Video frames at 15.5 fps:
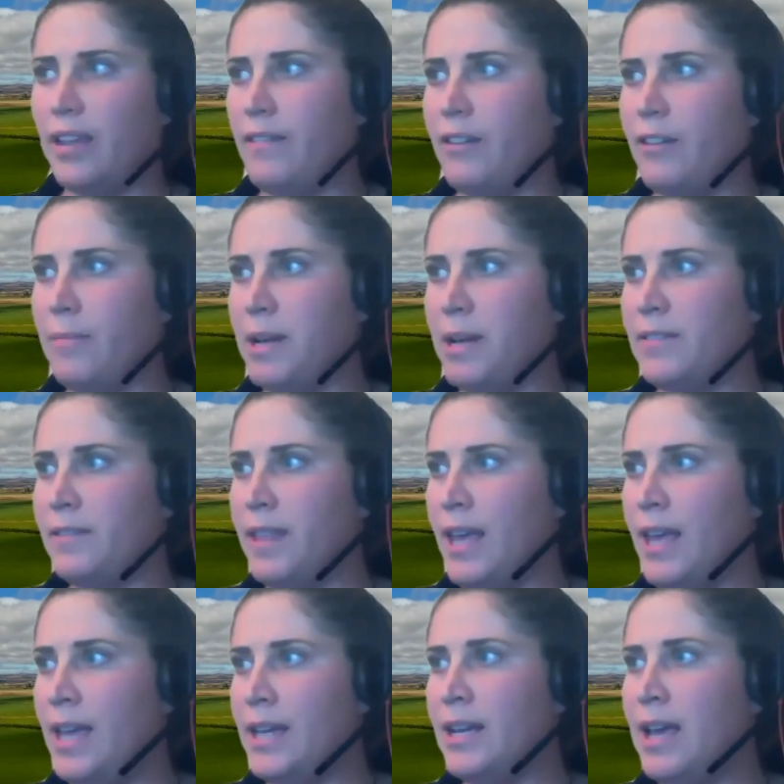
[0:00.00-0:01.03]
No, thank you very
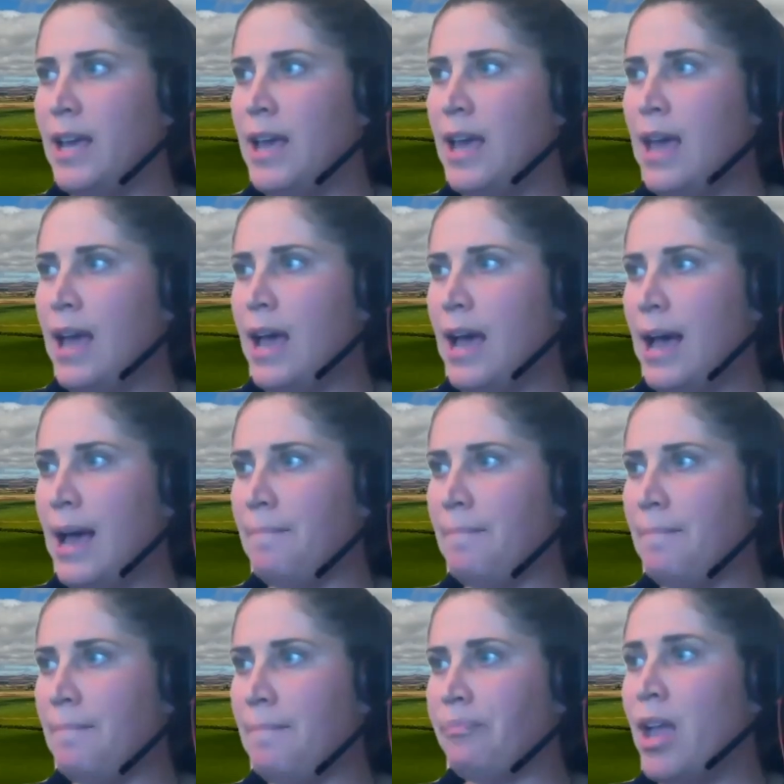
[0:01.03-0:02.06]
much for that.
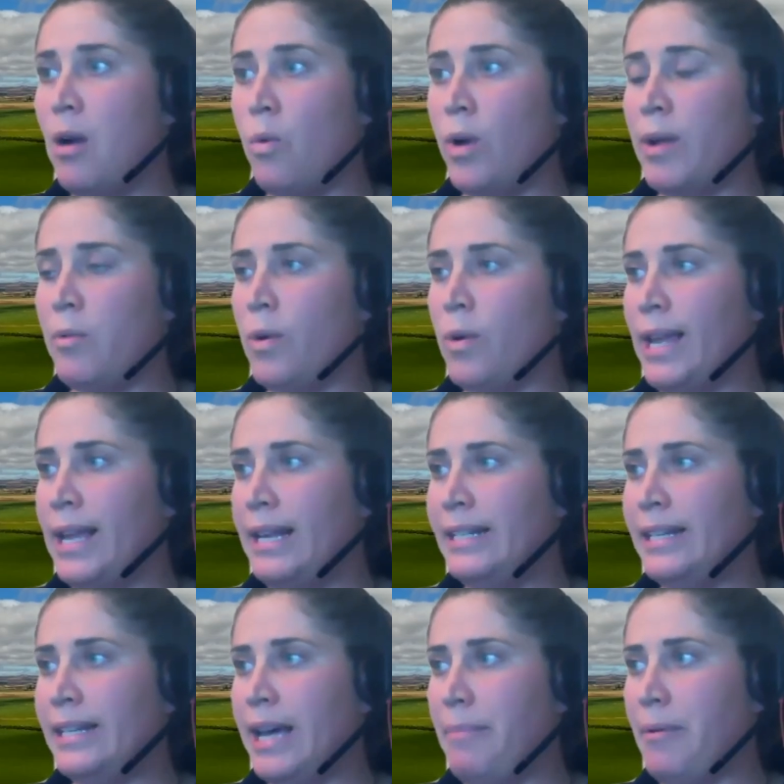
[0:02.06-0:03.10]
We will
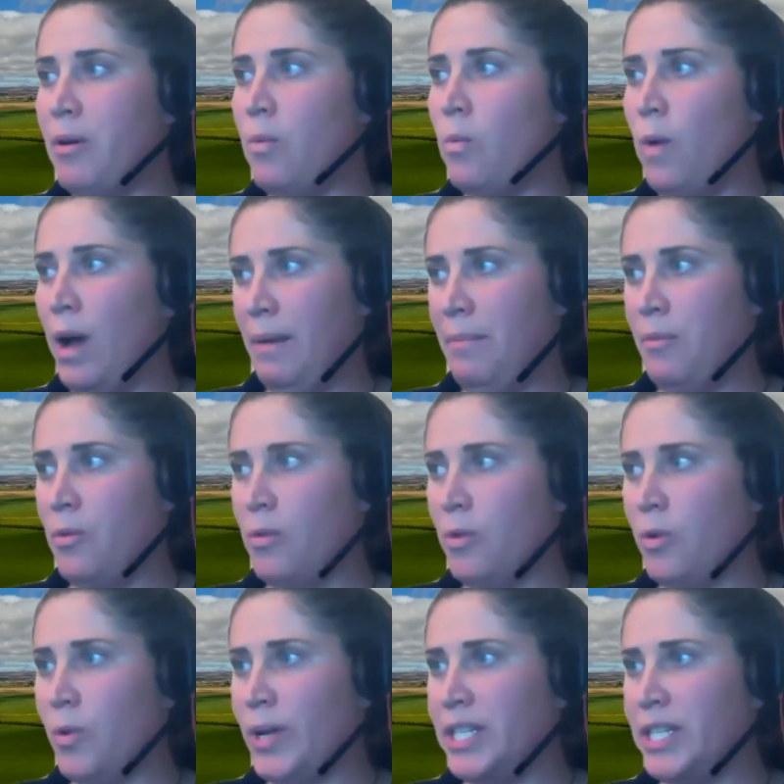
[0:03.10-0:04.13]
end up on one
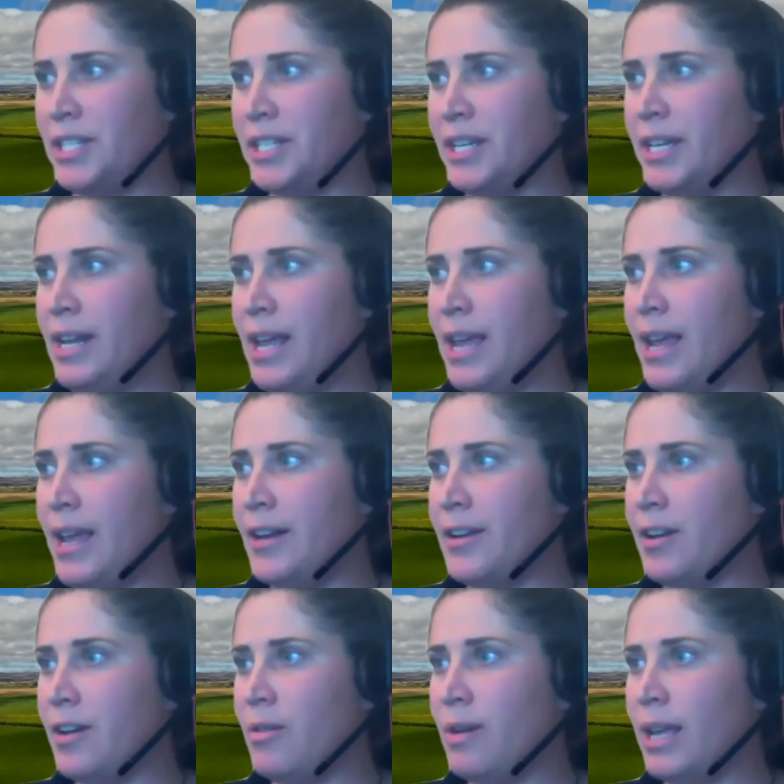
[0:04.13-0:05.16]
more question,
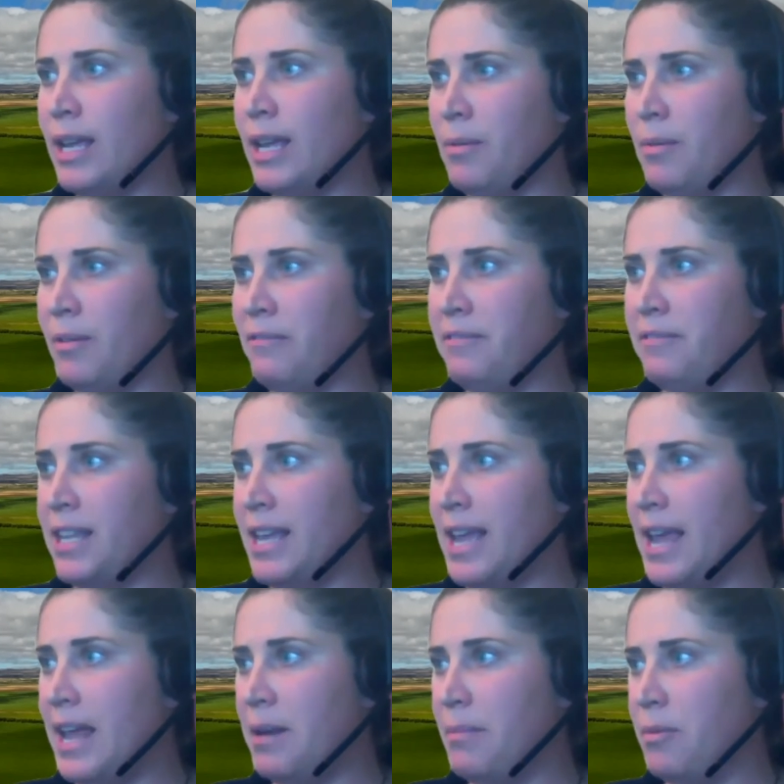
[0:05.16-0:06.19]
and I'll keep it with
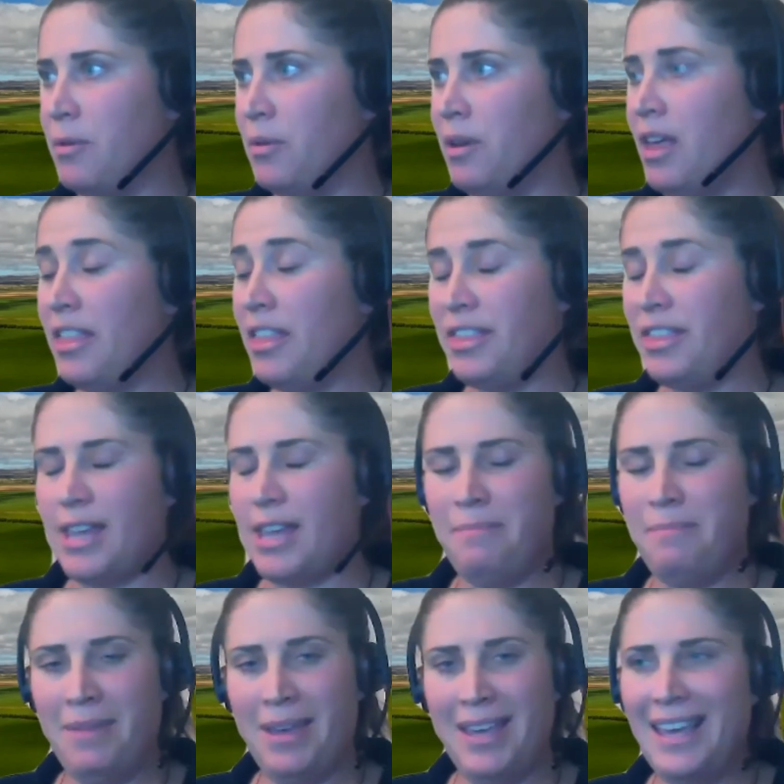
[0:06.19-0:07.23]
the animal
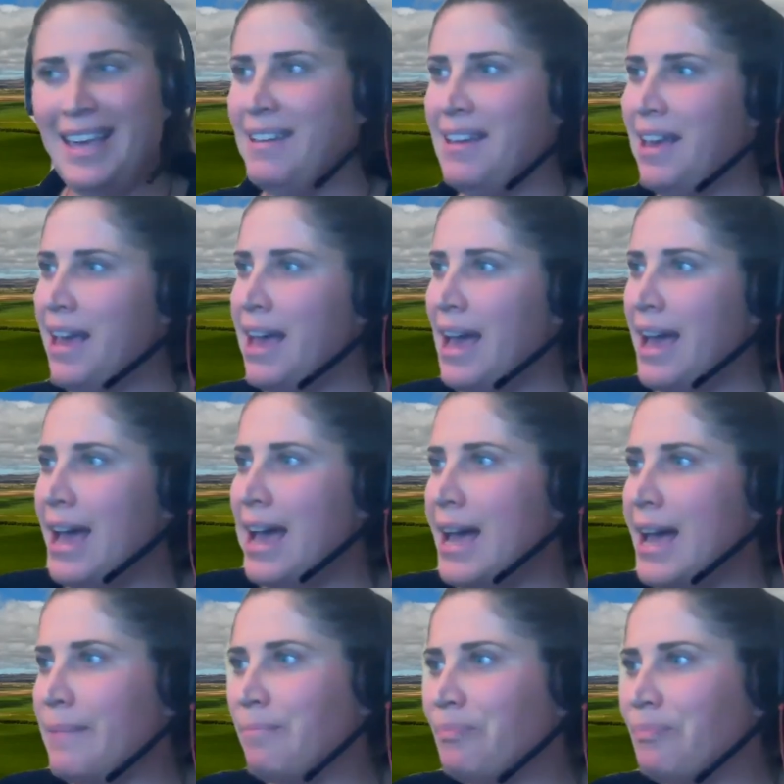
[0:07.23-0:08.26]
theme.
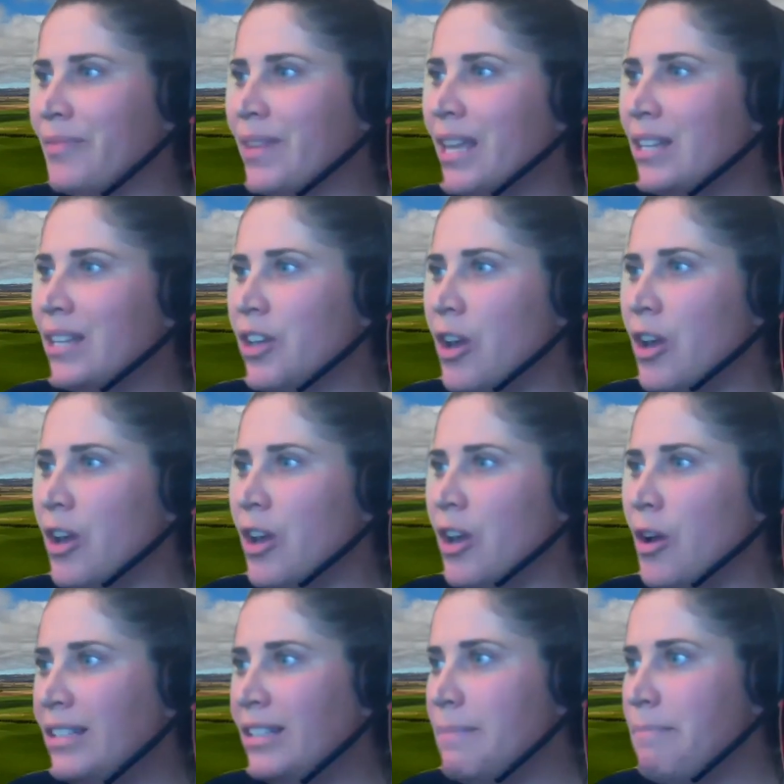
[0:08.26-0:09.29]

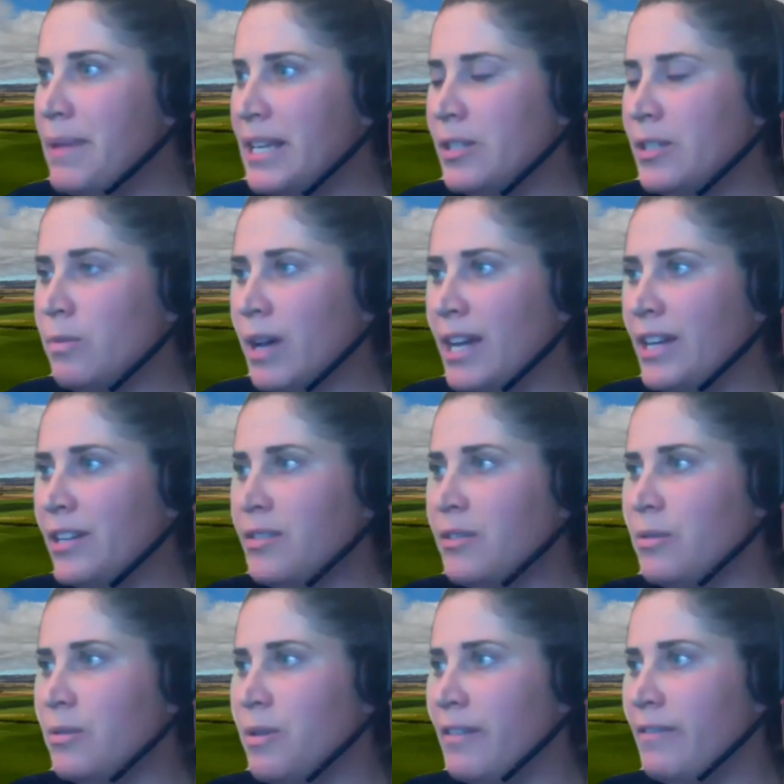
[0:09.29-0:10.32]
So what's the best
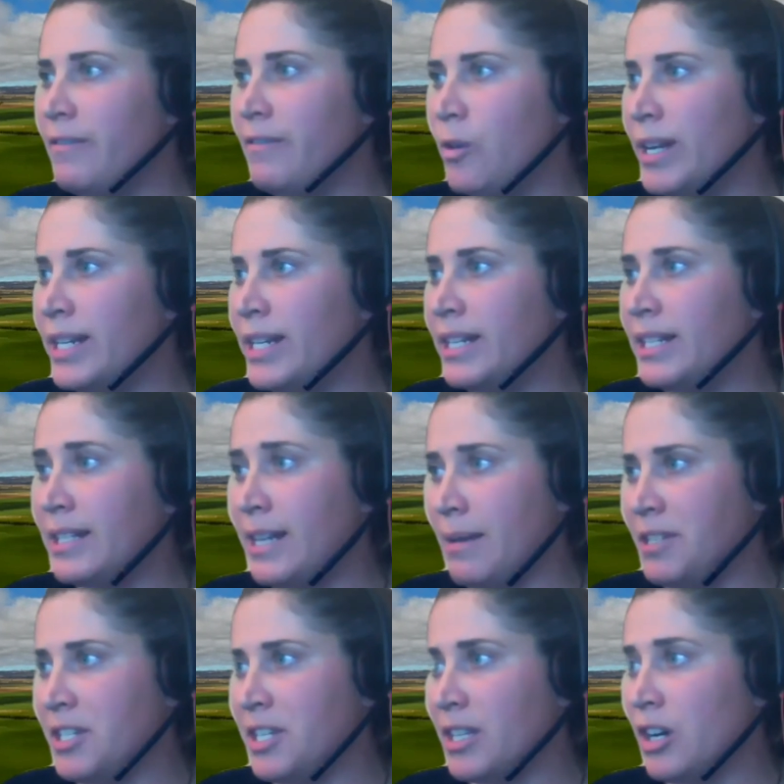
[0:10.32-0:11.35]
way to avoid
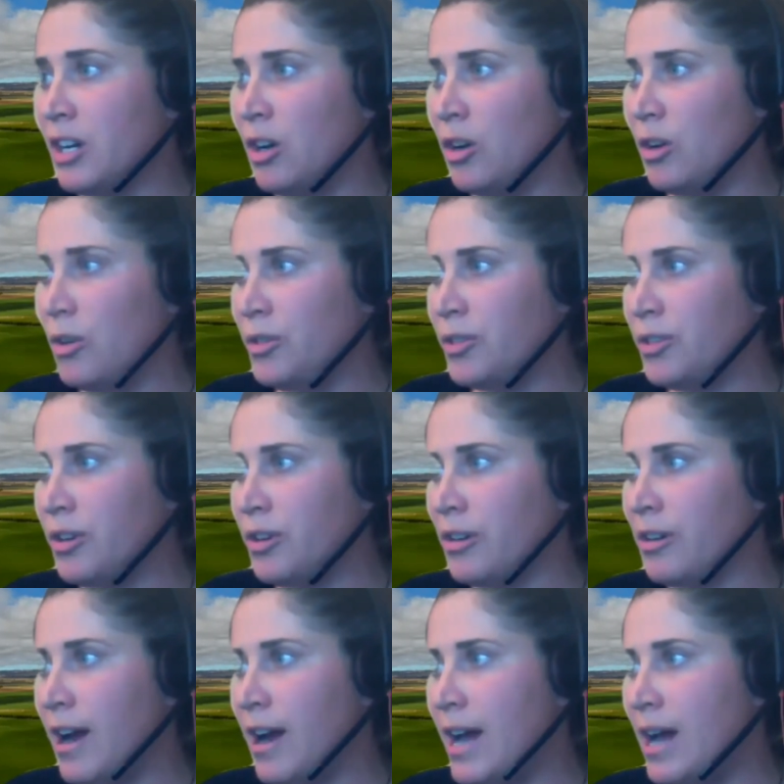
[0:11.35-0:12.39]
damaging the
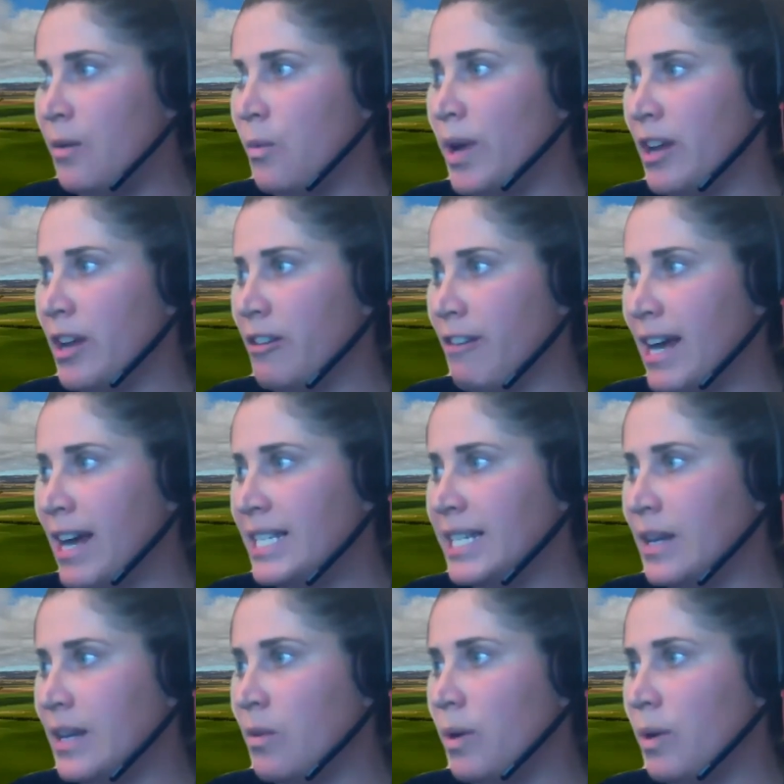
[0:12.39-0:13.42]
lucerne crown when
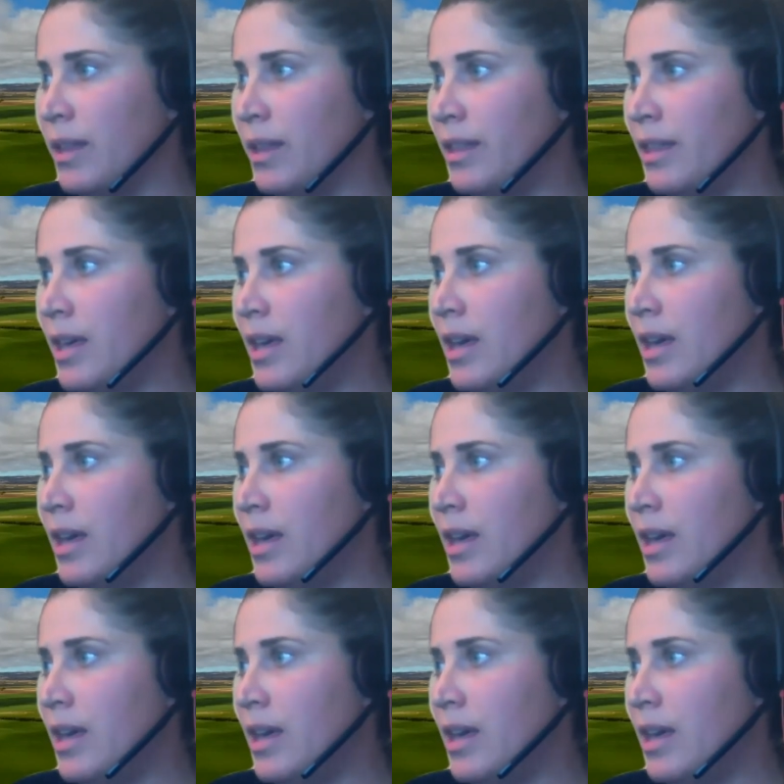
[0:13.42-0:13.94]
grazing with